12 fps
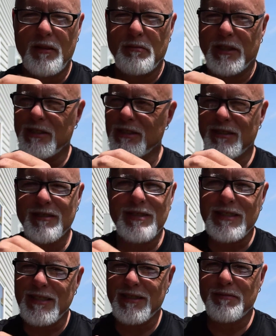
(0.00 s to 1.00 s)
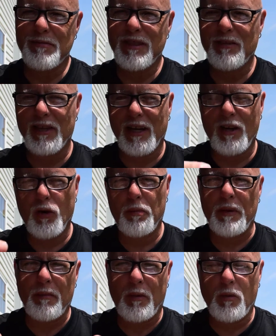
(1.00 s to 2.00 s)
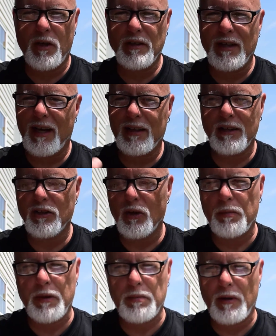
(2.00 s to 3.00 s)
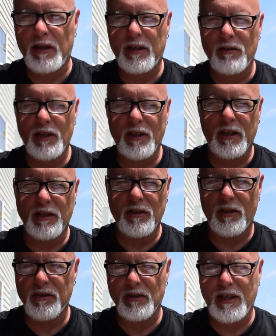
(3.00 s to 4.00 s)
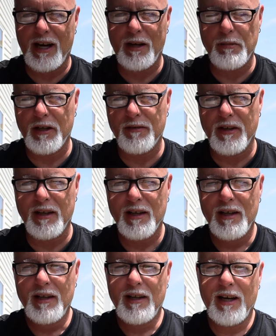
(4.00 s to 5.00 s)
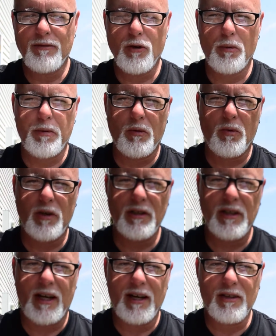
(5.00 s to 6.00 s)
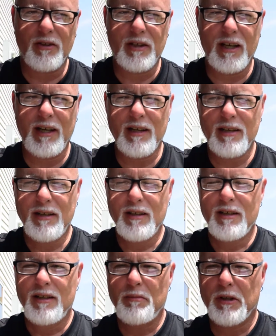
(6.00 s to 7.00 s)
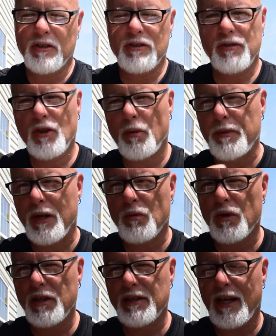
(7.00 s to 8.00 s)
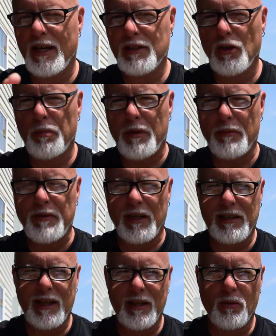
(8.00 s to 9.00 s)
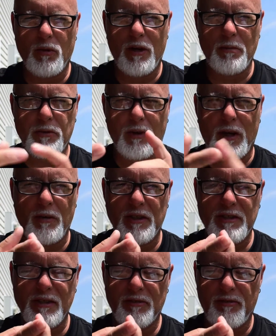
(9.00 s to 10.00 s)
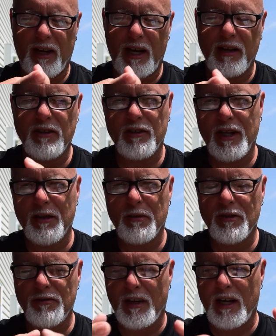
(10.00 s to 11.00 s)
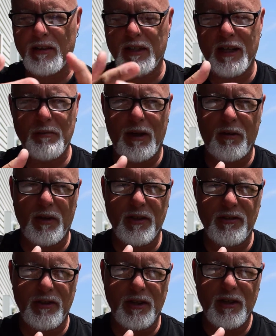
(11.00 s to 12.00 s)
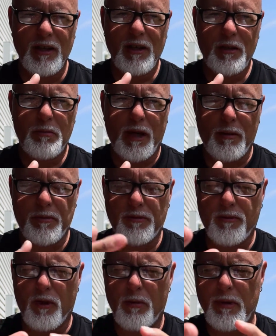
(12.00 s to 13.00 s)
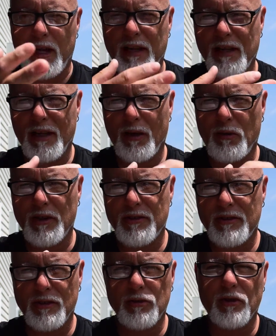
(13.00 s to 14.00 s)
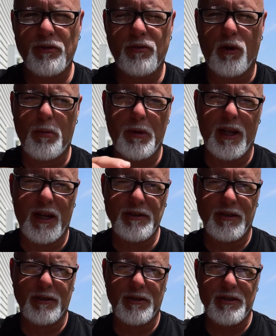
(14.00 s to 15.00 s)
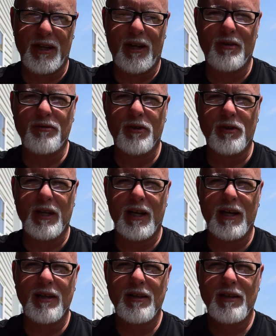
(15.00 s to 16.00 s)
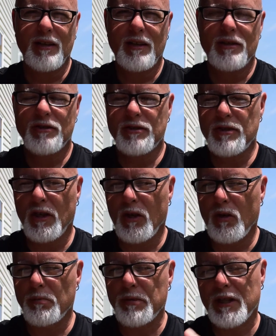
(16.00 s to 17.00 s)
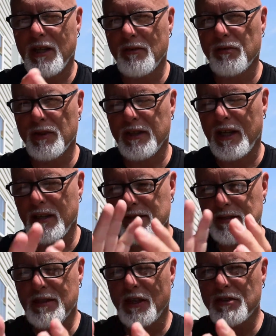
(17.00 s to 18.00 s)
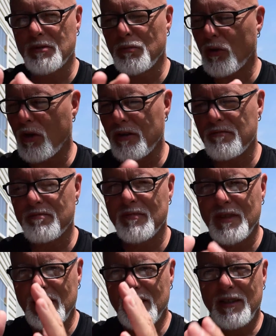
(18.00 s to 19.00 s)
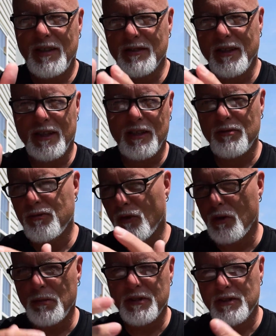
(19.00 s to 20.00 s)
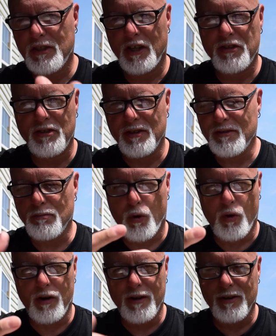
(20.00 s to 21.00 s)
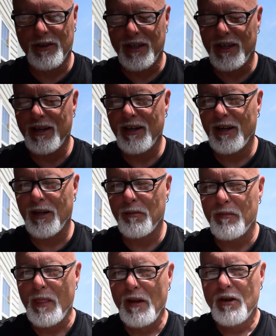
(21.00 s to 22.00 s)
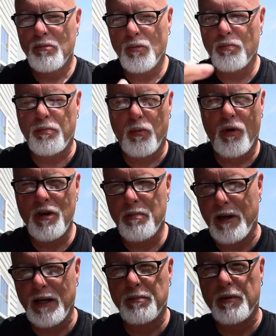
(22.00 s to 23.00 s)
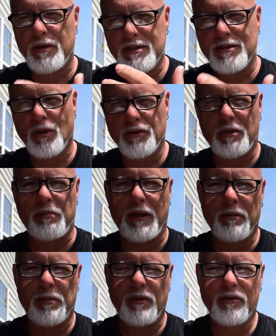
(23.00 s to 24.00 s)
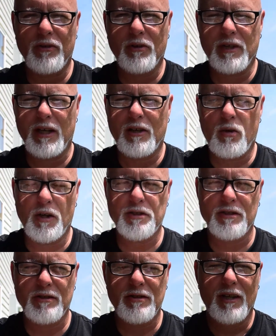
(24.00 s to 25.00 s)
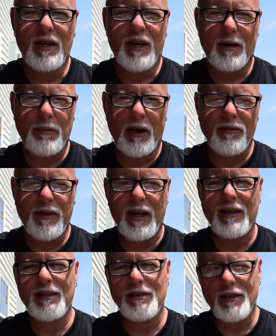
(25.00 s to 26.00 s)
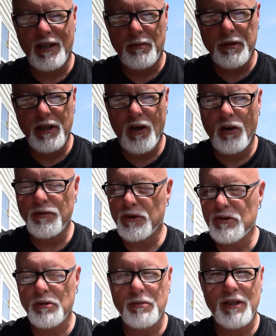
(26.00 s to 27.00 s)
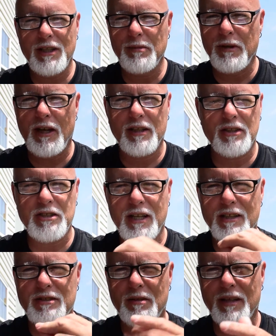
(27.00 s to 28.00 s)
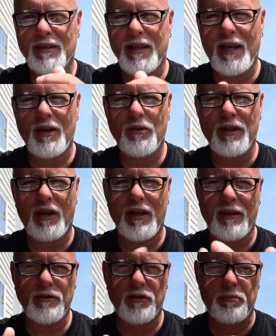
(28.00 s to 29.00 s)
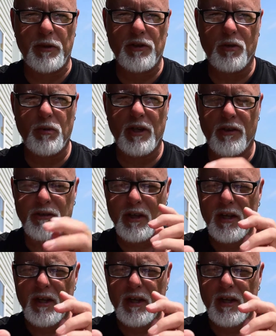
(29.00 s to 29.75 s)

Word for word: but it irritates me when I got to open up a Word doc, and you know people aren't going to really look at yours and comment if they have to open a Word doc, okay? Because if you open that Word doc, you open up that can of worms where I want to see file your name on the file name. I want to see proper formatting. I want to see, you just formalized it yourself, okay? So be careful with that. Discussion board is like an informal discussion board, okay? Um, more of the papers, those are papers, okay? Questions about that, let me know. If you shoot me an email, I'll get you an answer like that without having you spin your wheels.